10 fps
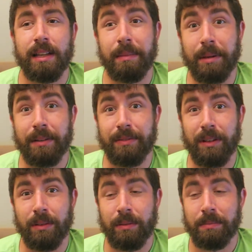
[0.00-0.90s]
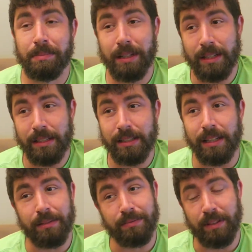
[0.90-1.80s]
a better phone. But
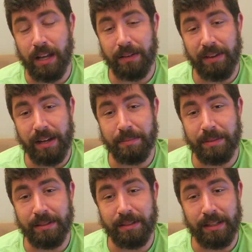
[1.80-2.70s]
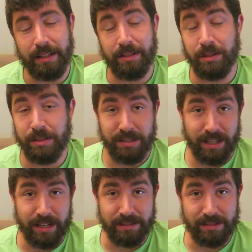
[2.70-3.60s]
if life happened and you just
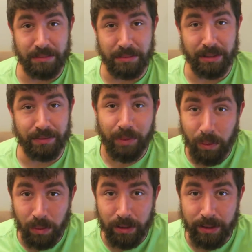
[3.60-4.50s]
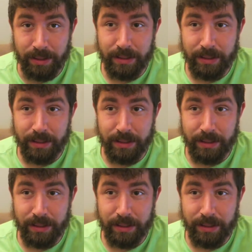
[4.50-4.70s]
can't simply afford